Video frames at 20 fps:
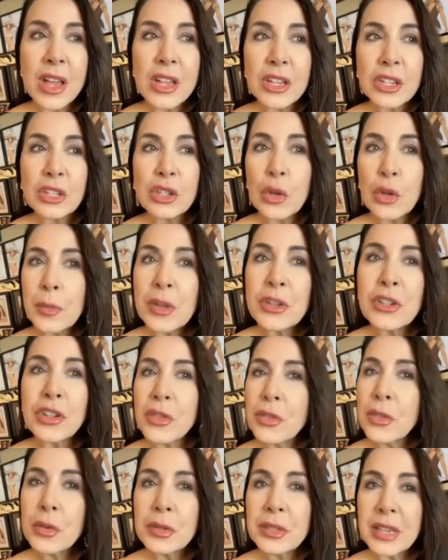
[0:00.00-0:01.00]
so much
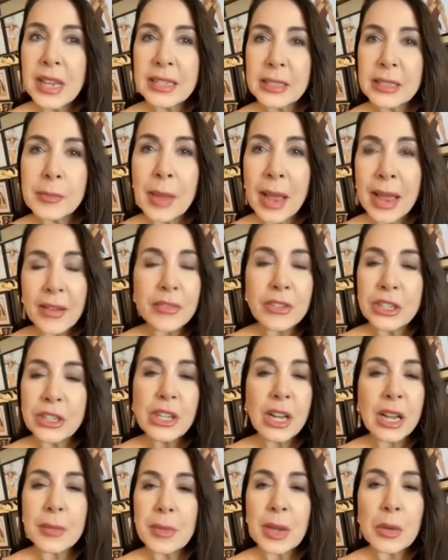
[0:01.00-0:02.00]
enthusiasm every
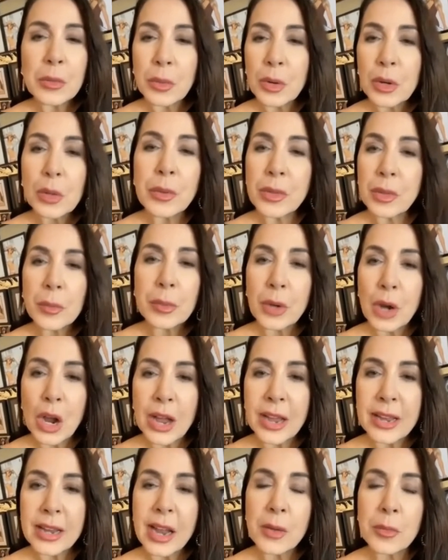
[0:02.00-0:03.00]
time I work with a
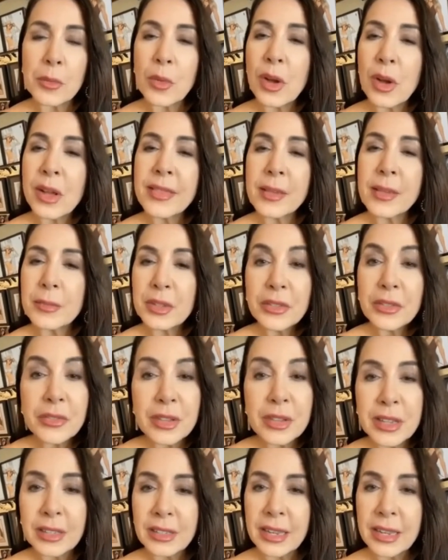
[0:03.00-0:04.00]
bride. I want them to
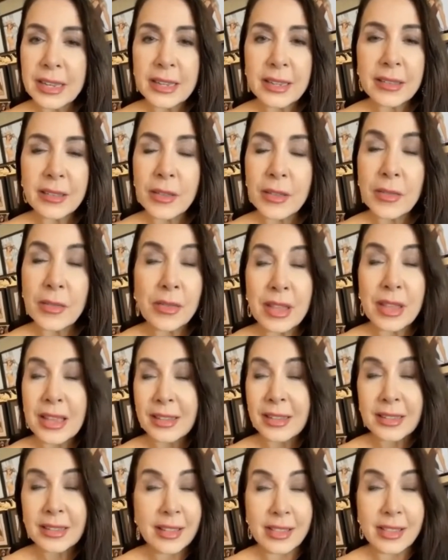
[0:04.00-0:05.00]
feel like
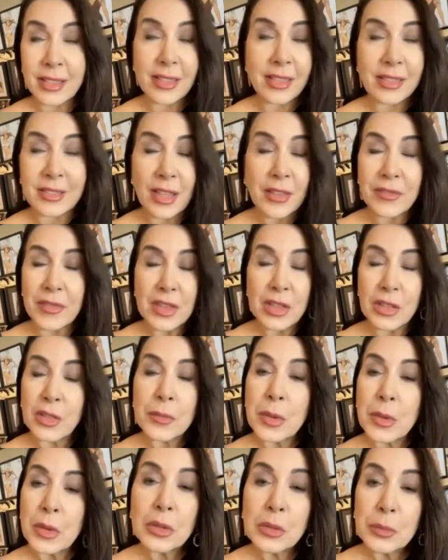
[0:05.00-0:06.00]
they feel the
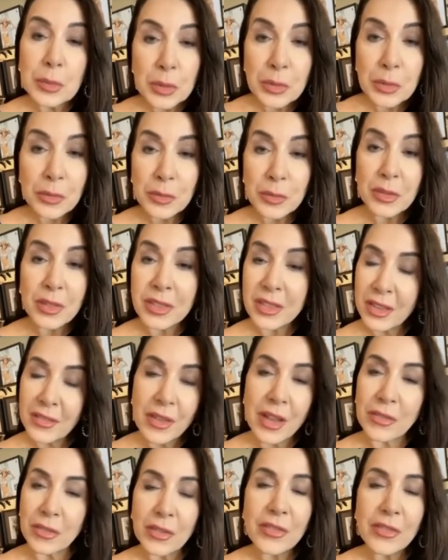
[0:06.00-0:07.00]
most beautiful that they've
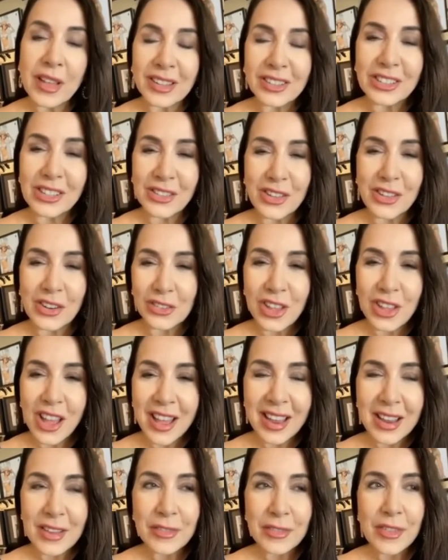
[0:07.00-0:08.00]
ever felt in their
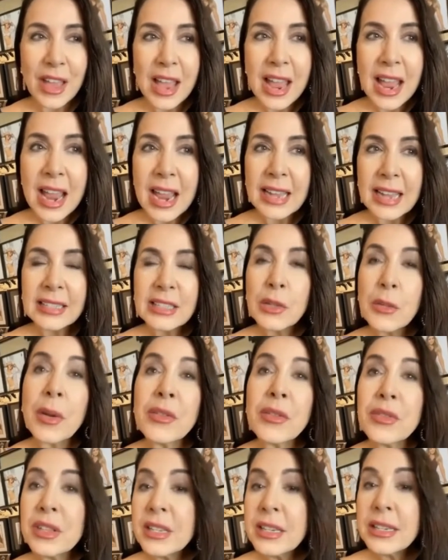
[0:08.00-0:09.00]
life. And so I
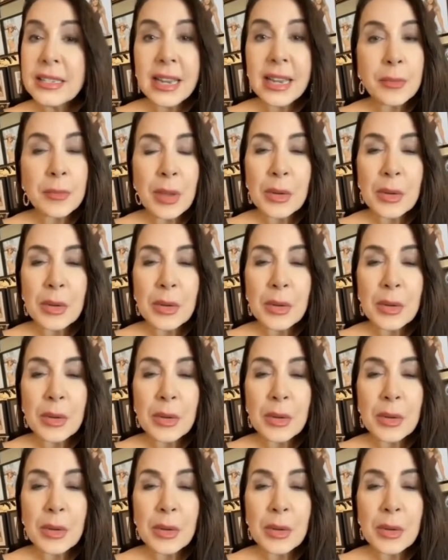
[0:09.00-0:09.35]
really take it